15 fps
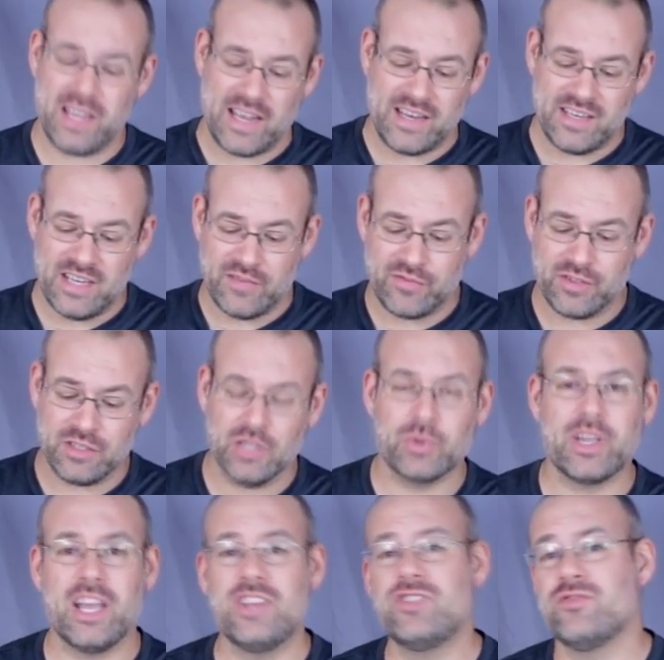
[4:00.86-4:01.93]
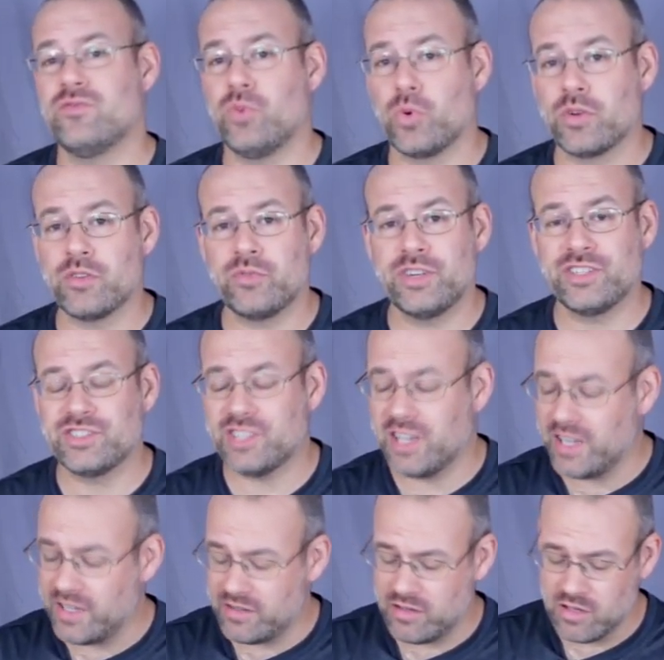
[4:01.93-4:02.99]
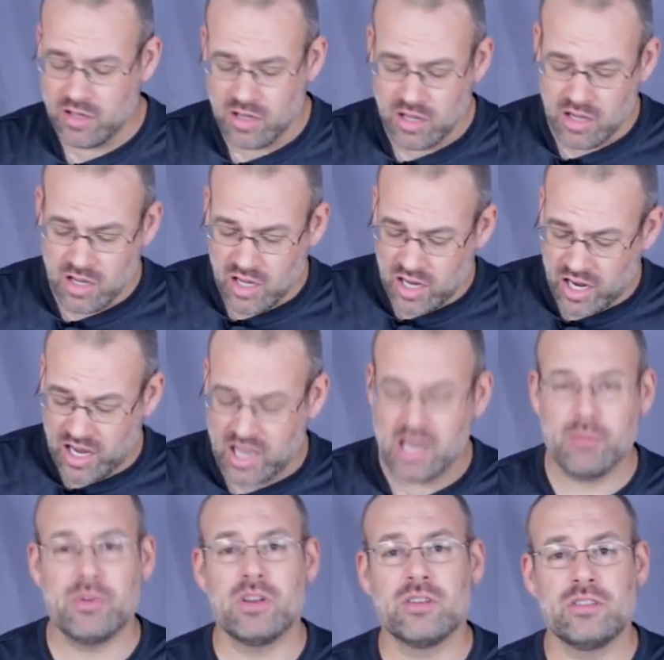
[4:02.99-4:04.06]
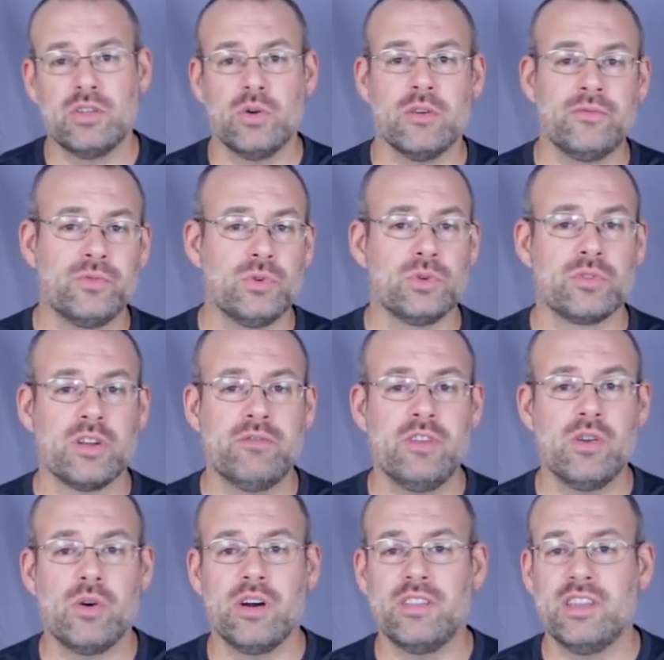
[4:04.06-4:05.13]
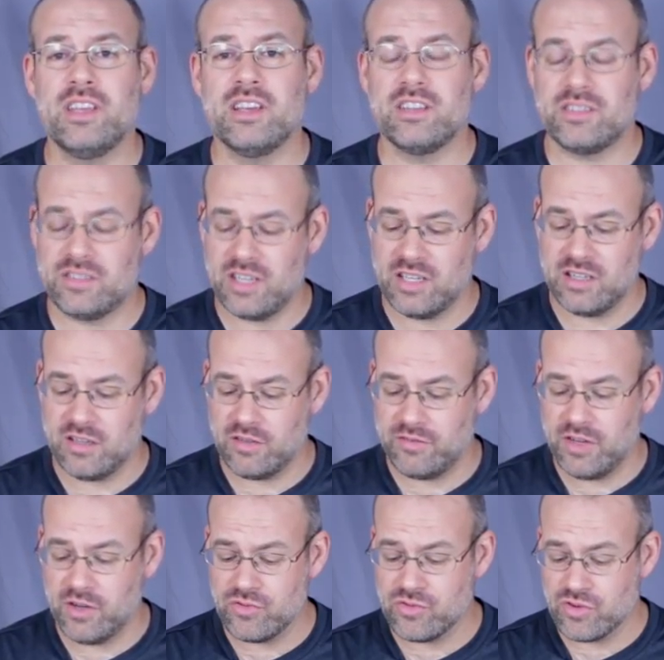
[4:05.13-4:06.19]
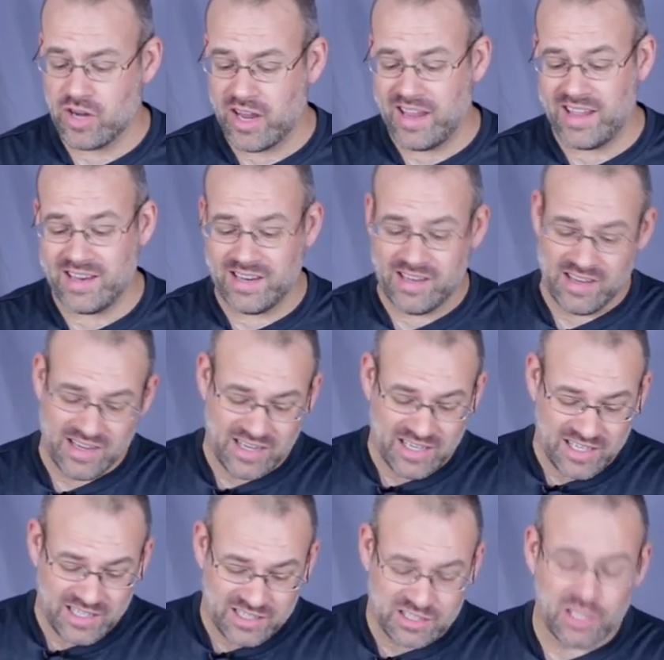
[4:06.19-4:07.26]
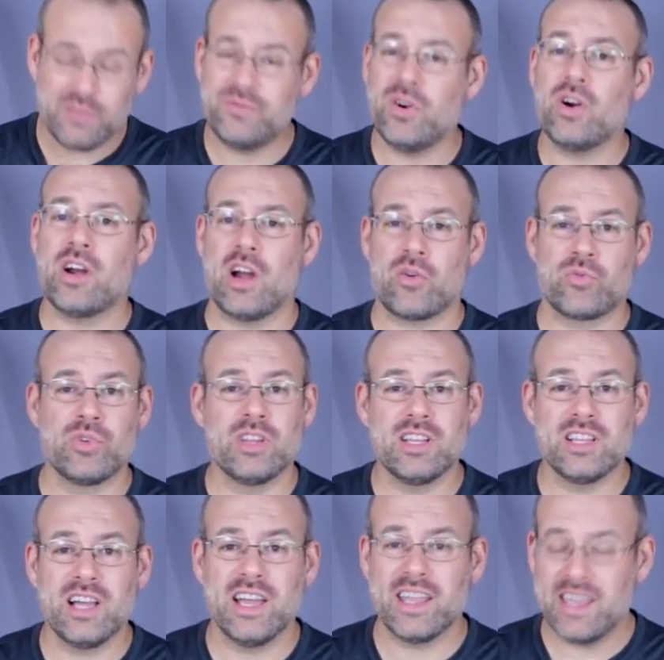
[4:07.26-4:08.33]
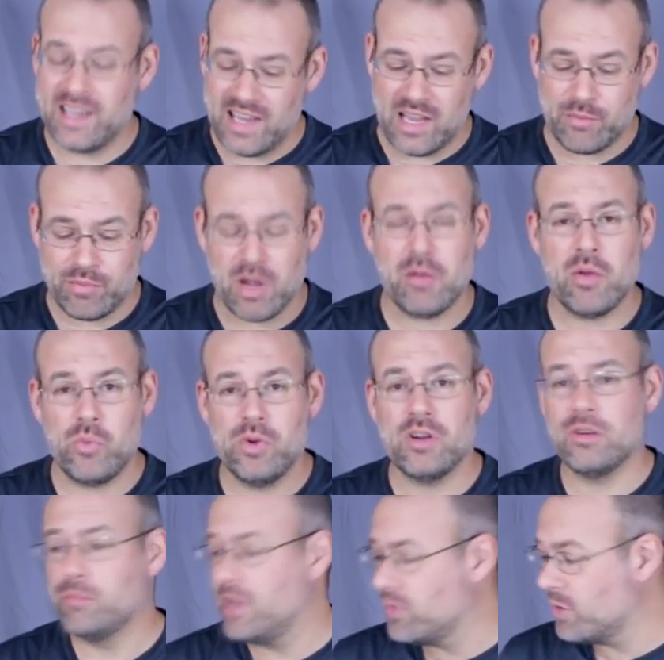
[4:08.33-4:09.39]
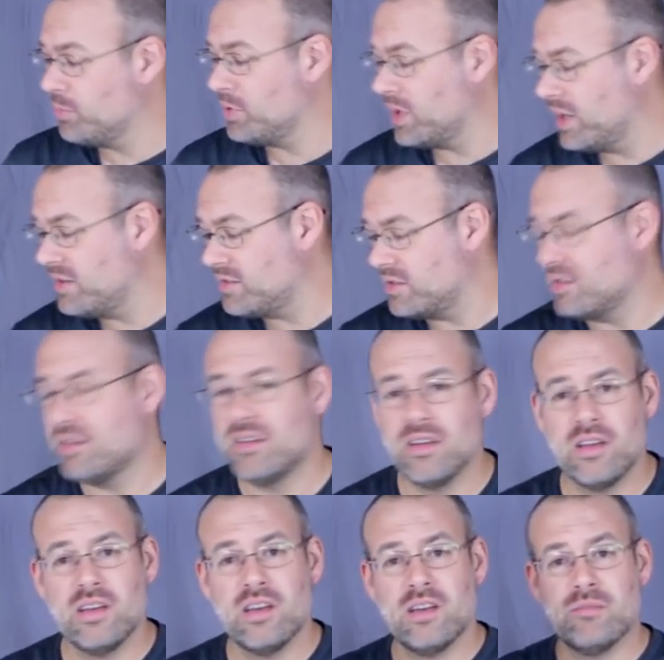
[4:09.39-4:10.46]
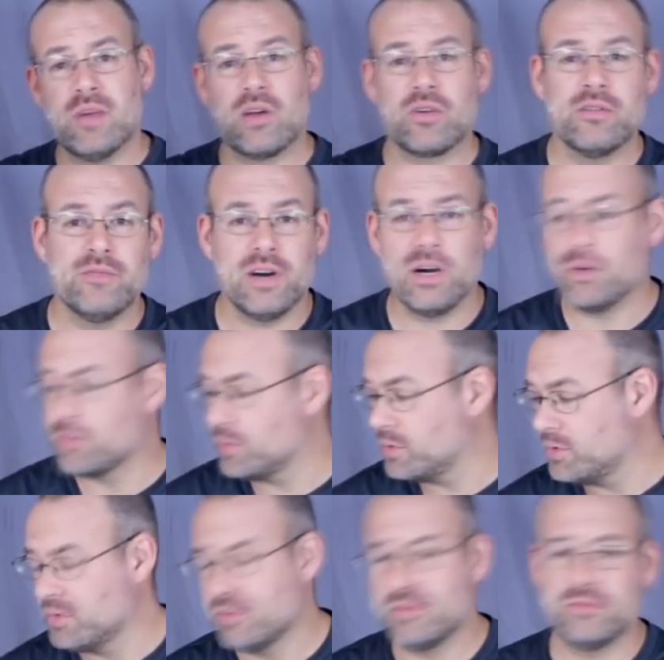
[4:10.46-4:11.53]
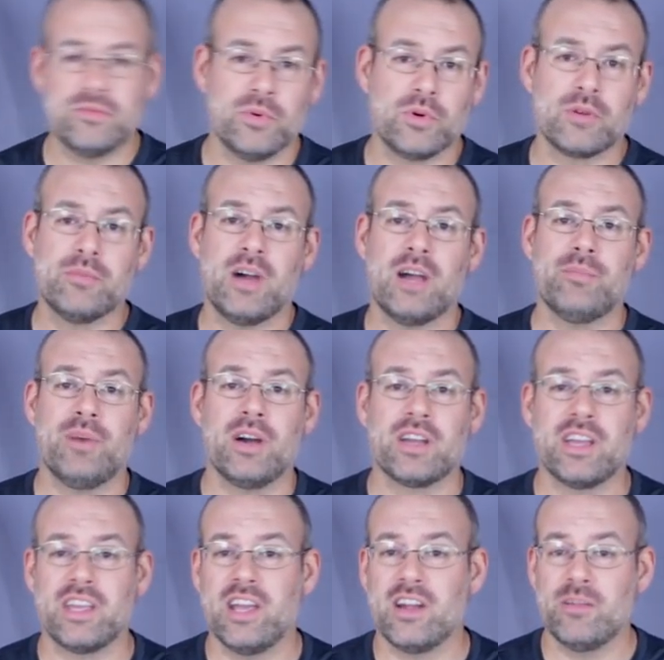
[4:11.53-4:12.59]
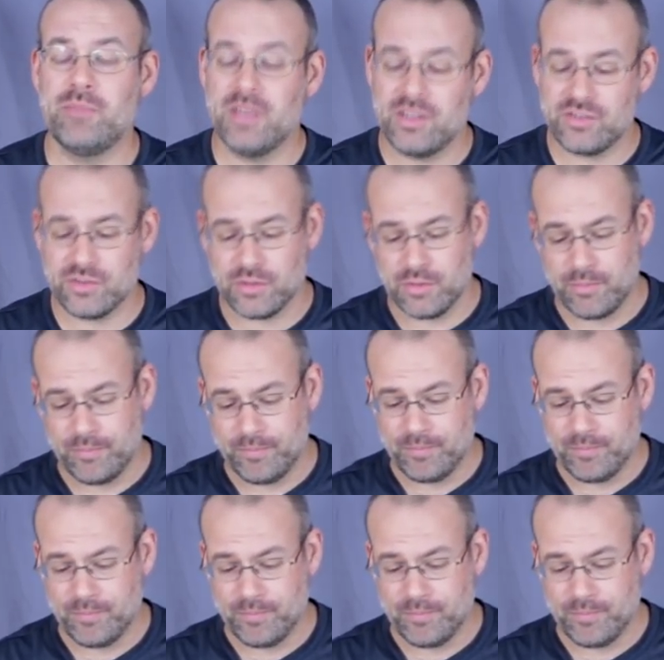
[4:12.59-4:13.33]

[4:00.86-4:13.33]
a different location for the rear sight. And I'm going to do a full review on this in the future. And so far, I really like it. It probably will be replacing my revolver for my pocket carry pistol.